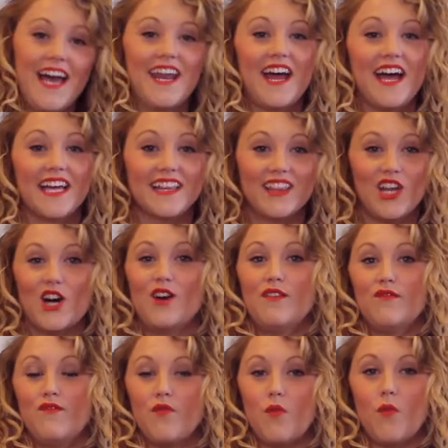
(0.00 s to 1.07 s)
and I
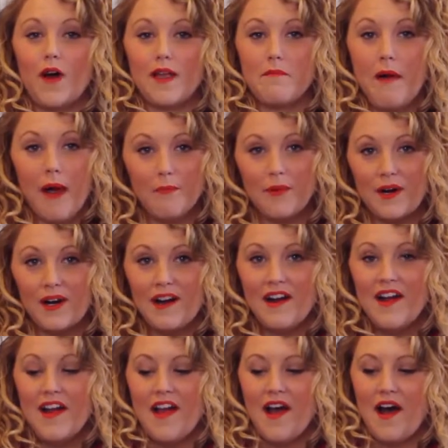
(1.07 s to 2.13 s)
love white pepper.